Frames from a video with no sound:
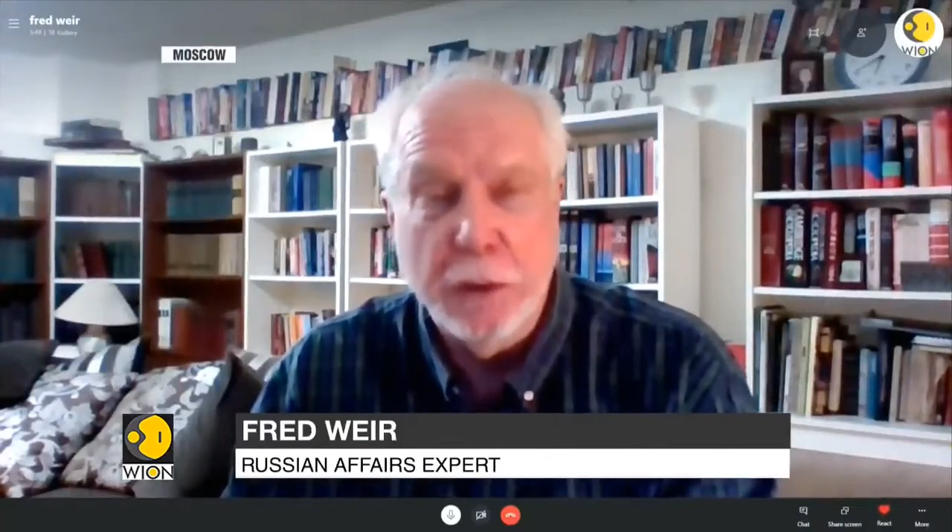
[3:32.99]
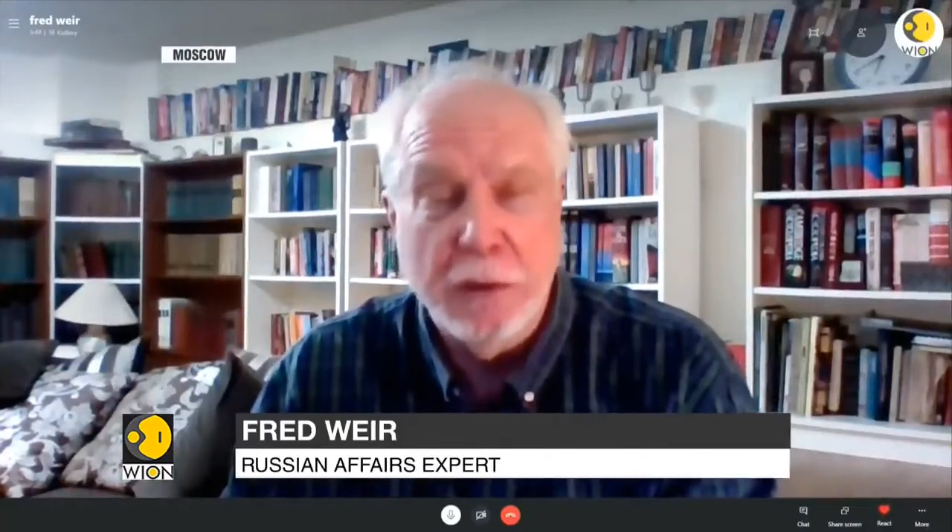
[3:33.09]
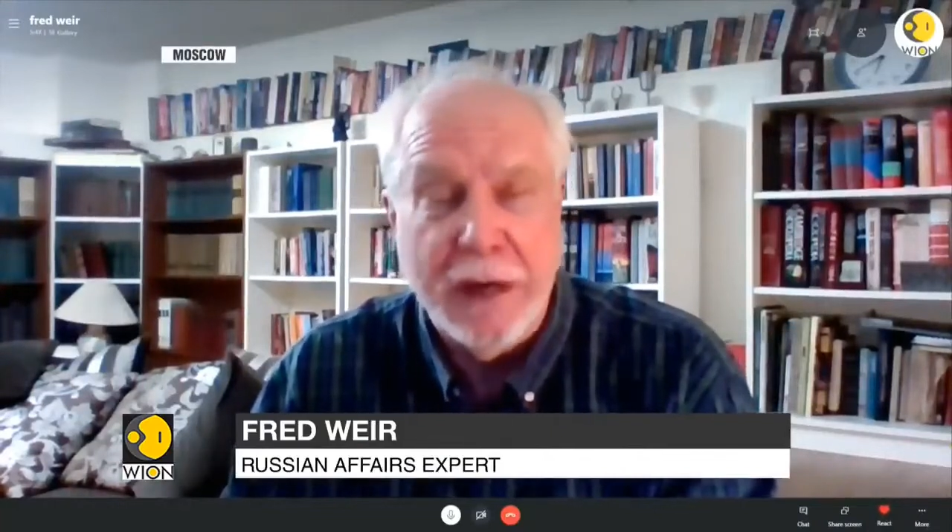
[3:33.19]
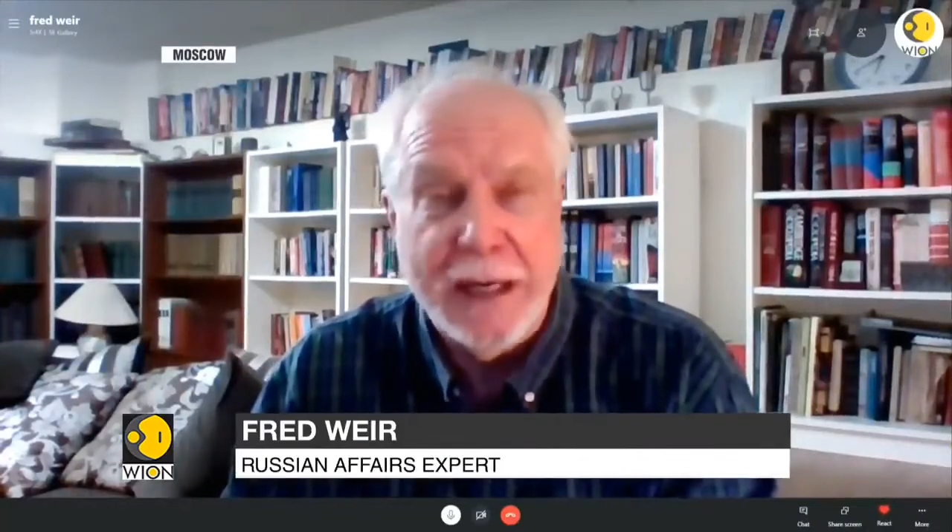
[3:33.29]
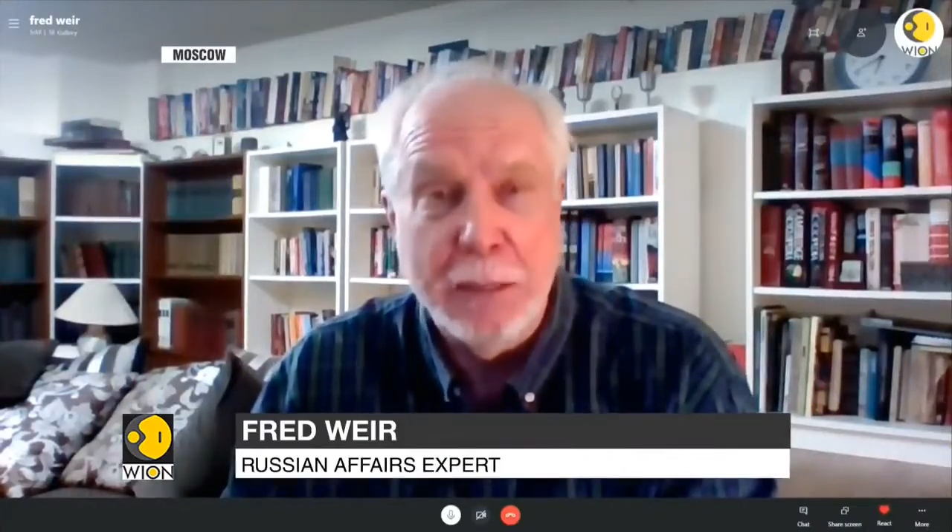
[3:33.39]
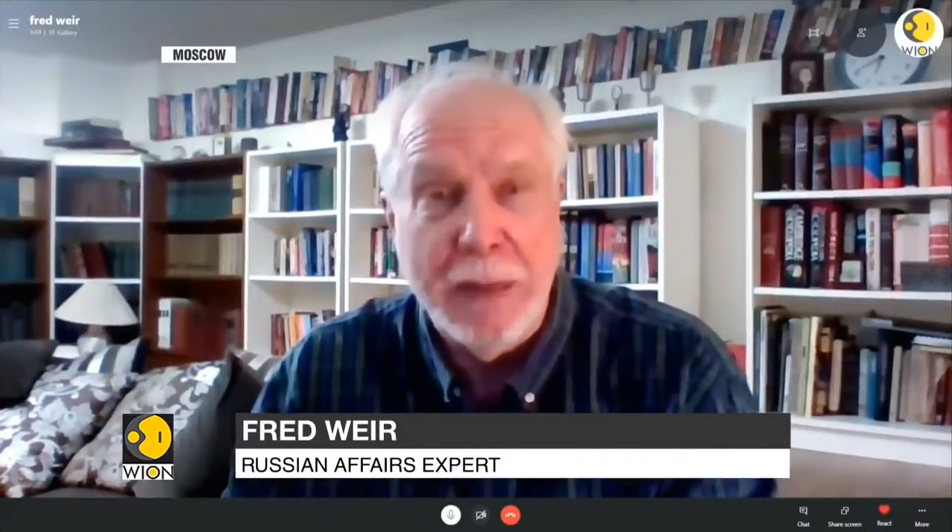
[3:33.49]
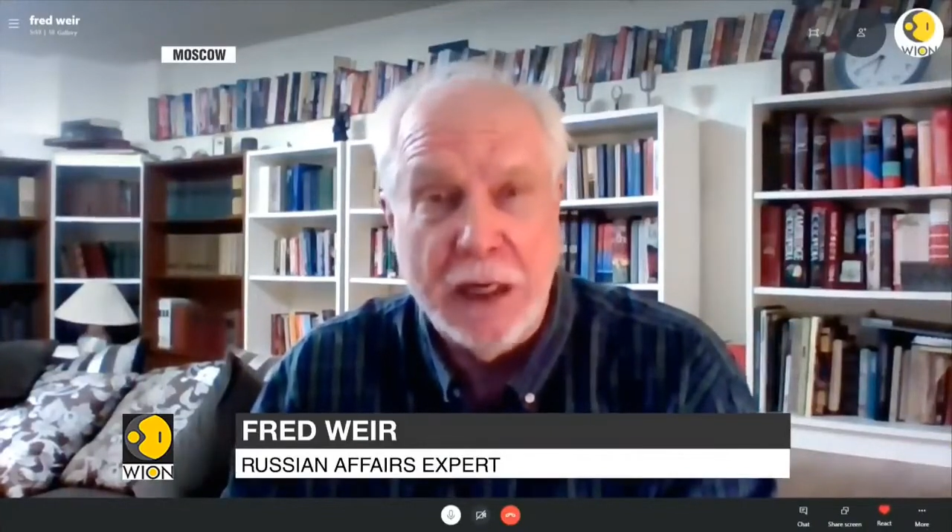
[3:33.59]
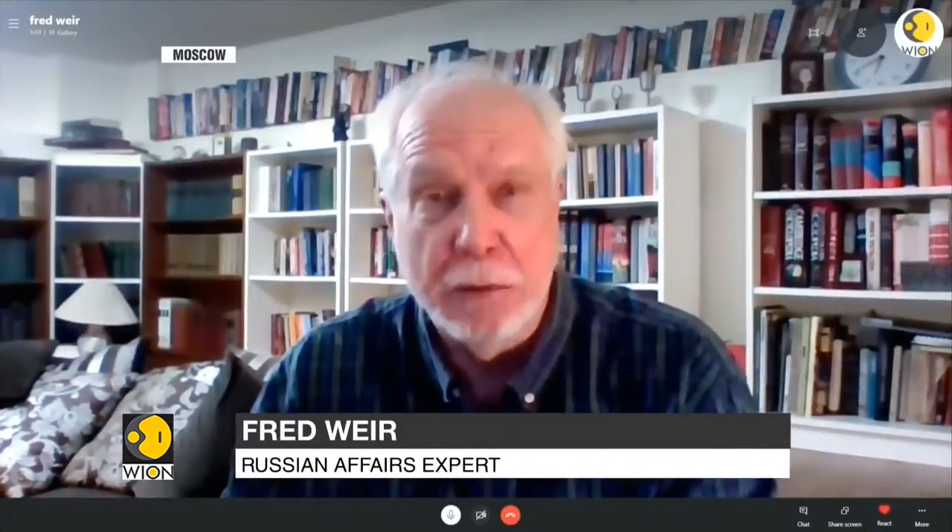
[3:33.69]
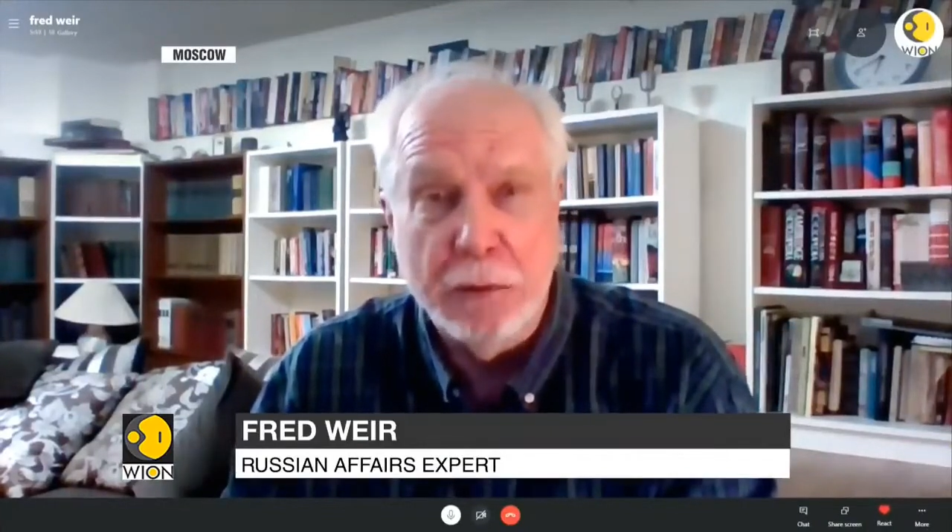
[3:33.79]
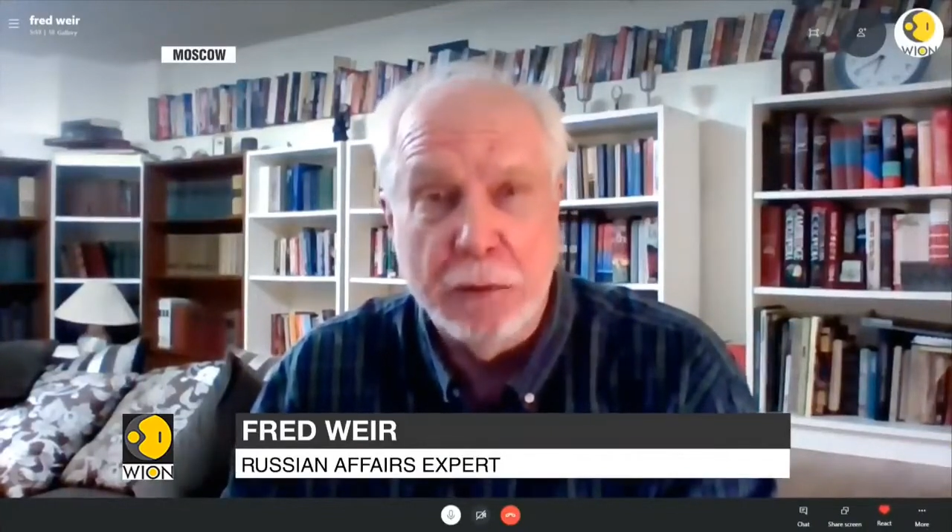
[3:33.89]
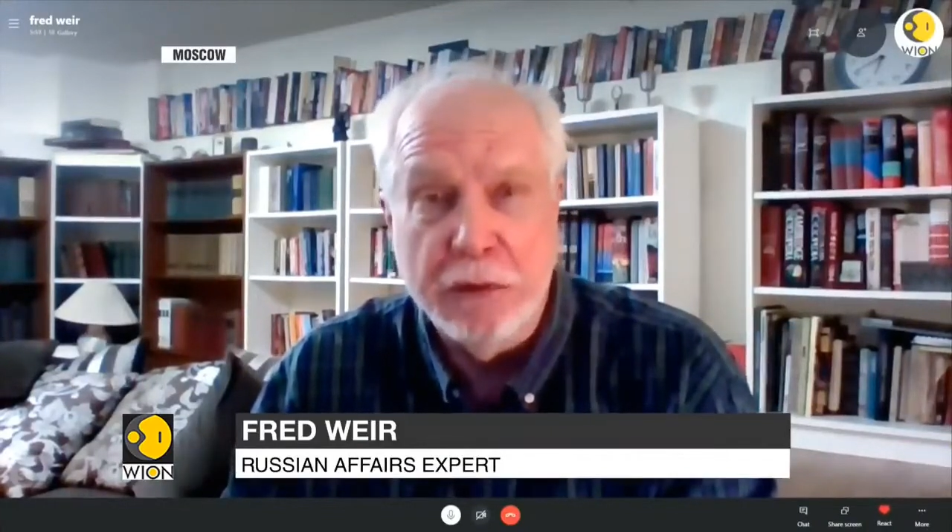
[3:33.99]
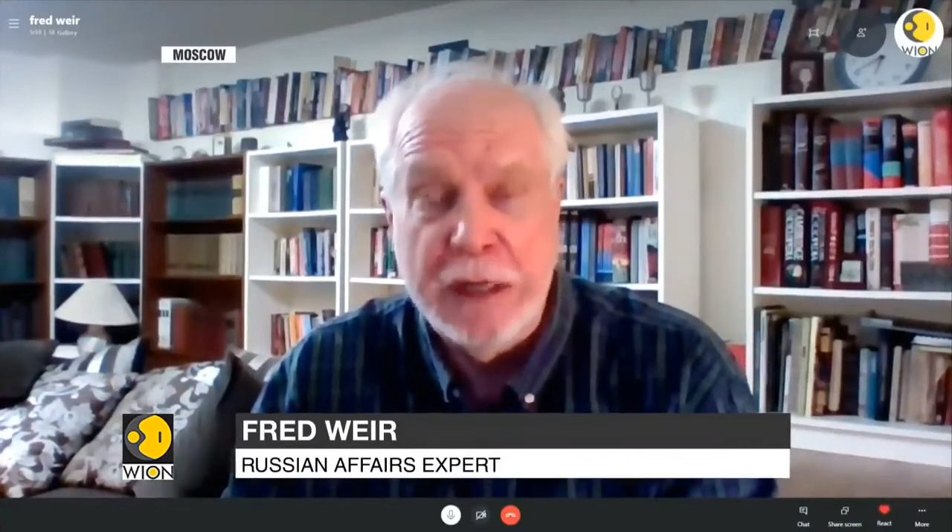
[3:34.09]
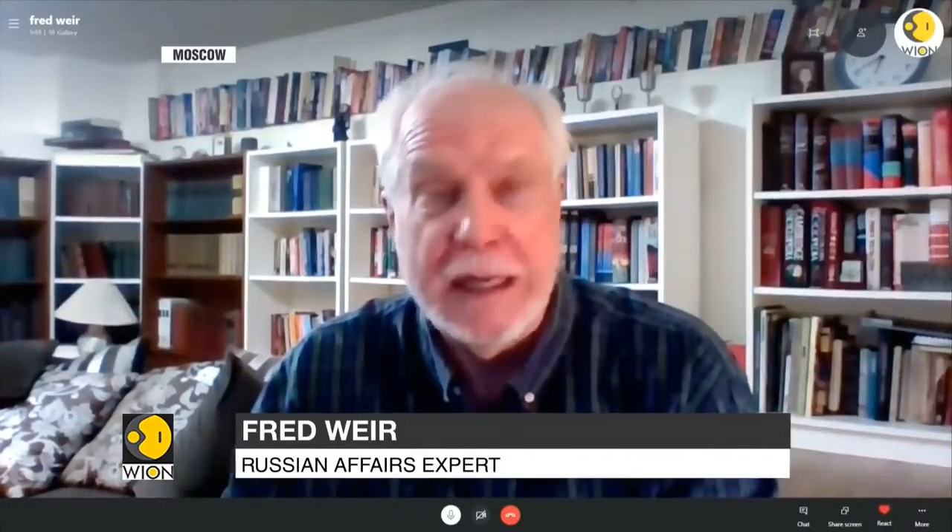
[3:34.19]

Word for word: Ukraine, Belarus,